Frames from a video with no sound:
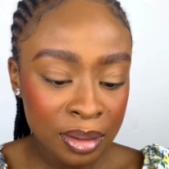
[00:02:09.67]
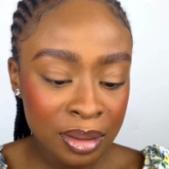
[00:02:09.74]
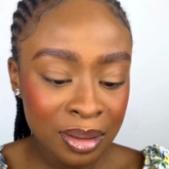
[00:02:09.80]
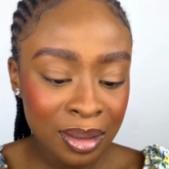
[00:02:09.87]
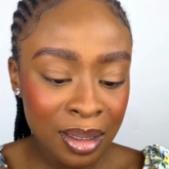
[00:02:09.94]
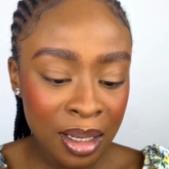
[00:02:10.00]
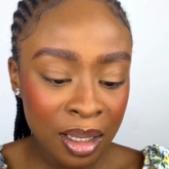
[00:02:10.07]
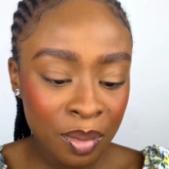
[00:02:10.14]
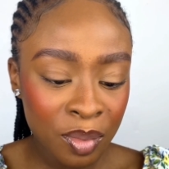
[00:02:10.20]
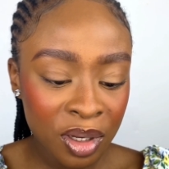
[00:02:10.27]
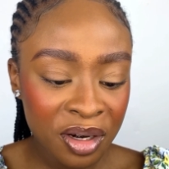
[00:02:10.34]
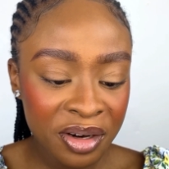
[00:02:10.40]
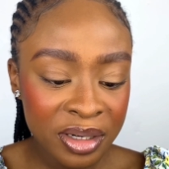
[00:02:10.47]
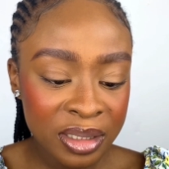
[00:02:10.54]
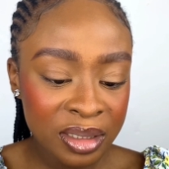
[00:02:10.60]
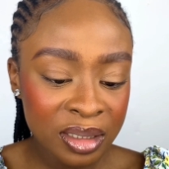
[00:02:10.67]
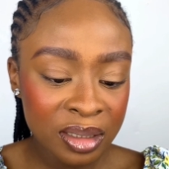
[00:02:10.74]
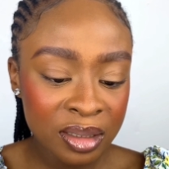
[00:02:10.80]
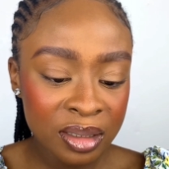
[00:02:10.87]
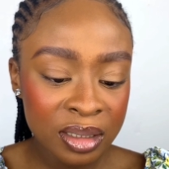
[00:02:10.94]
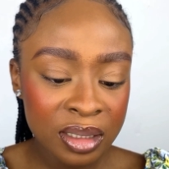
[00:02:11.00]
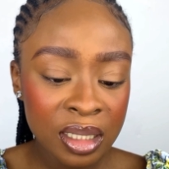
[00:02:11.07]
The name here
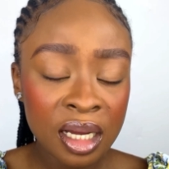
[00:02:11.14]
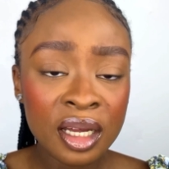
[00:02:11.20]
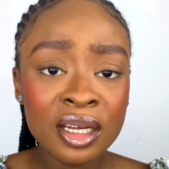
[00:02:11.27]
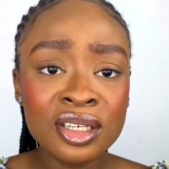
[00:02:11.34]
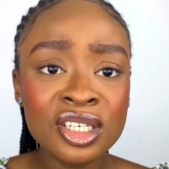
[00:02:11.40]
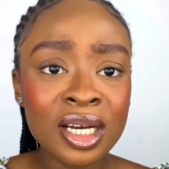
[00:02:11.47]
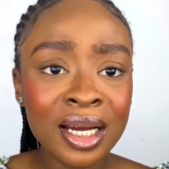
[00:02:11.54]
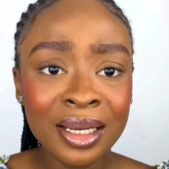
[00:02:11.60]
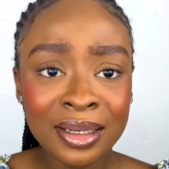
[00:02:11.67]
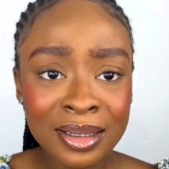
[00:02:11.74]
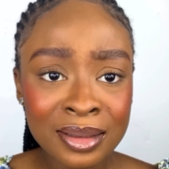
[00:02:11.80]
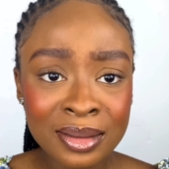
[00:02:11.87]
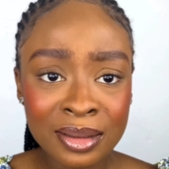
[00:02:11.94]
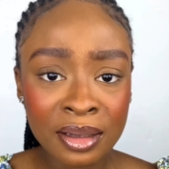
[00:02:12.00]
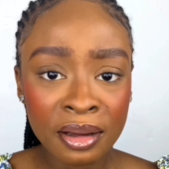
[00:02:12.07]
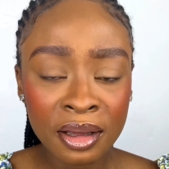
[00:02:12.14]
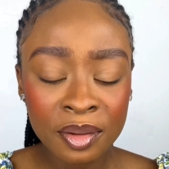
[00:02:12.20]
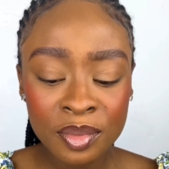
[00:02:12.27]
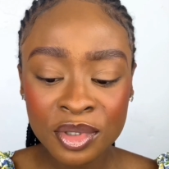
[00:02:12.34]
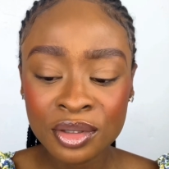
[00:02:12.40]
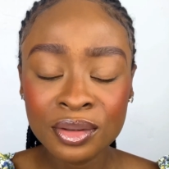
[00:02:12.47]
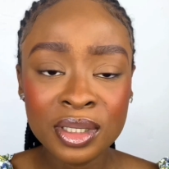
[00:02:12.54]
is like a Chinese
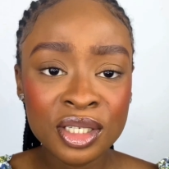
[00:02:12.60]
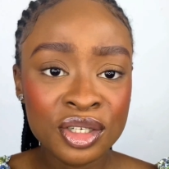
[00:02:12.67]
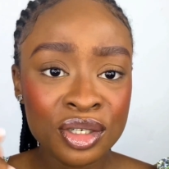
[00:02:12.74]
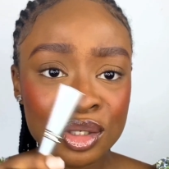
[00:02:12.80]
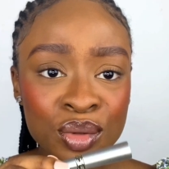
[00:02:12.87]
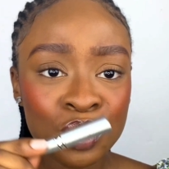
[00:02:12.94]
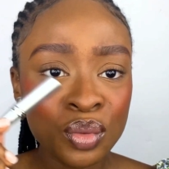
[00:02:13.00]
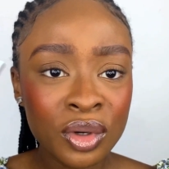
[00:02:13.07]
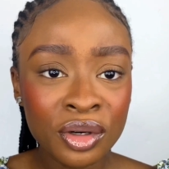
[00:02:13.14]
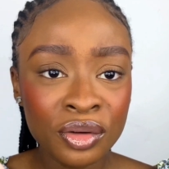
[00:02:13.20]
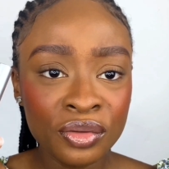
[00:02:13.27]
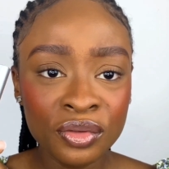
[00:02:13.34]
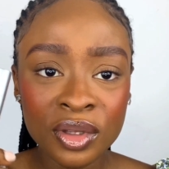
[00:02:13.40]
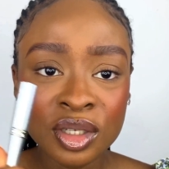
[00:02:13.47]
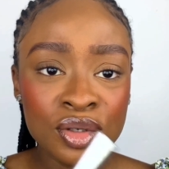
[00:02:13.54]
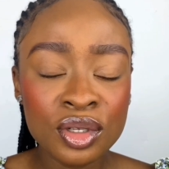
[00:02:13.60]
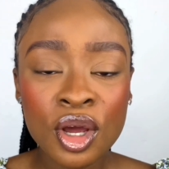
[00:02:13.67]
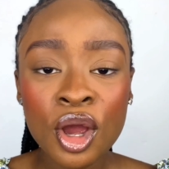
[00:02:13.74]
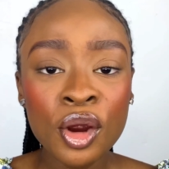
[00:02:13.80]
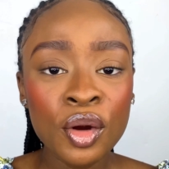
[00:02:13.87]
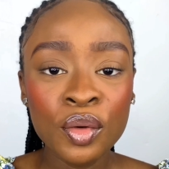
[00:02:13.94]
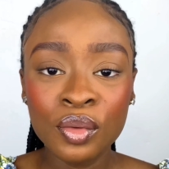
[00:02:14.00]
name, so it's just one of these
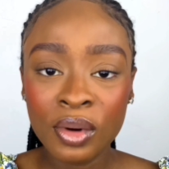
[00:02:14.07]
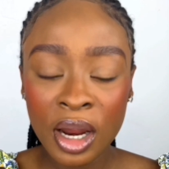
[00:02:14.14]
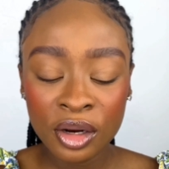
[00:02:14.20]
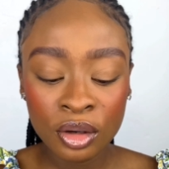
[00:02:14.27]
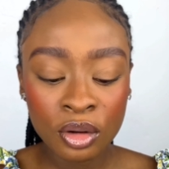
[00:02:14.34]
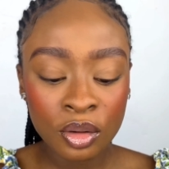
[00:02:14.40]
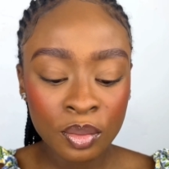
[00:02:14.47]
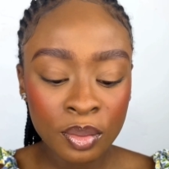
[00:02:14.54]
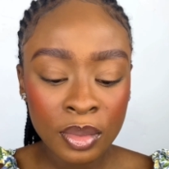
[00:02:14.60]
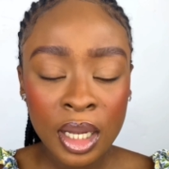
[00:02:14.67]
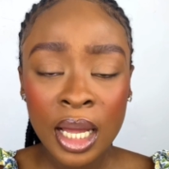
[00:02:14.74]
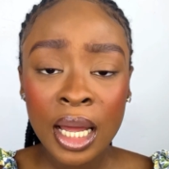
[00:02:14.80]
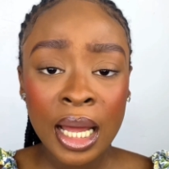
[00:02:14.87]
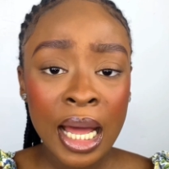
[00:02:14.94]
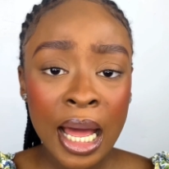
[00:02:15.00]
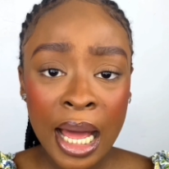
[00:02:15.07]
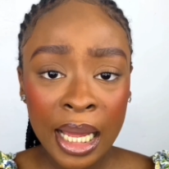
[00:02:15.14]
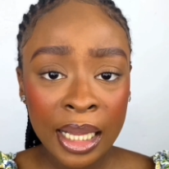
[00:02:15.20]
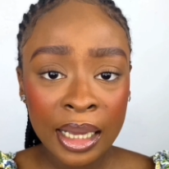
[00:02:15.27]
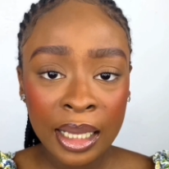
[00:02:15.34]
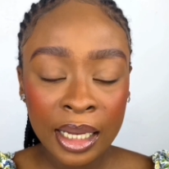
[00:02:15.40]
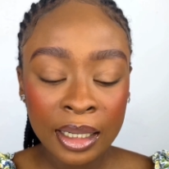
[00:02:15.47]
random
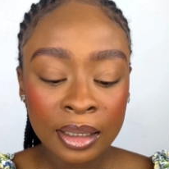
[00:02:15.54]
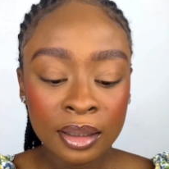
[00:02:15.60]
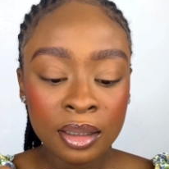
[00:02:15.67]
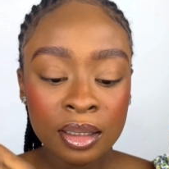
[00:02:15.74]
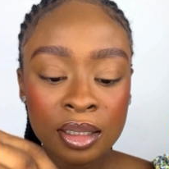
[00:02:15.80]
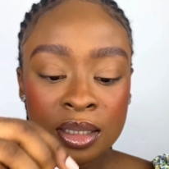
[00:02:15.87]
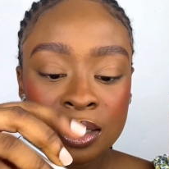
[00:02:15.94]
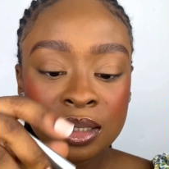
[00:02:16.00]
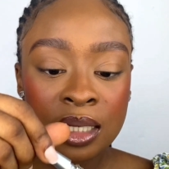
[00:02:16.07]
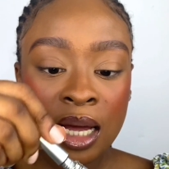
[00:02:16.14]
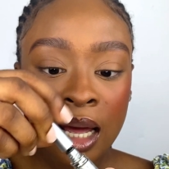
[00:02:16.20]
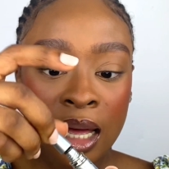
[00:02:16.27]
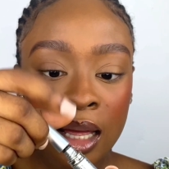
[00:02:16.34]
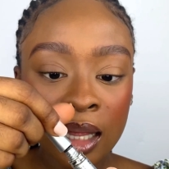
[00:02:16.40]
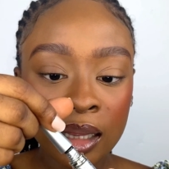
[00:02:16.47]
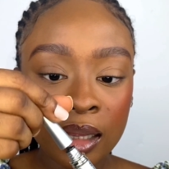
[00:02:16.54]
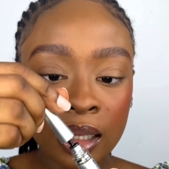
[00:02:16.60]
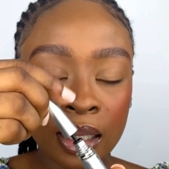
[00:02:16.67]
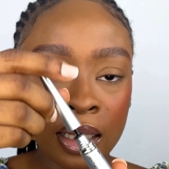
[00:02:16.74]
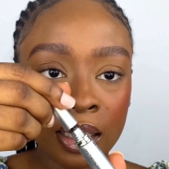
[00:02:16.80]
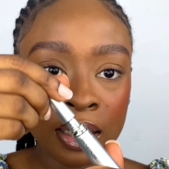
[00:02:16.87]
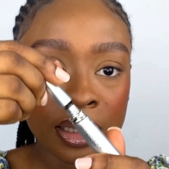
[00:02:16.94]
eyeliners. And
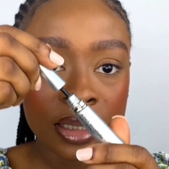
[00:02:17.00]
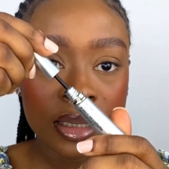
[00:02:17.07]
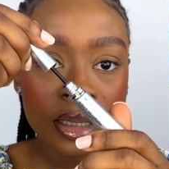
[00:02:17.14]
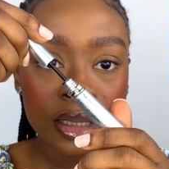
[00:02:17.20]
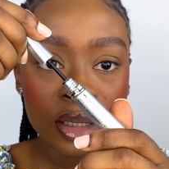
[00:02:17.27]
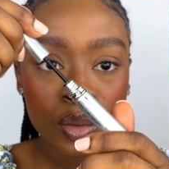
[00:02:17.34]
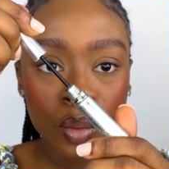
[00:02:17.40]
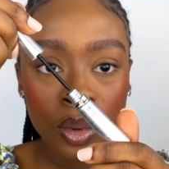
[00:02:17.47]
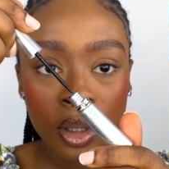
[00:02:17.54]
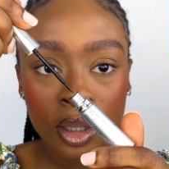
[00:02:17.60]
then this is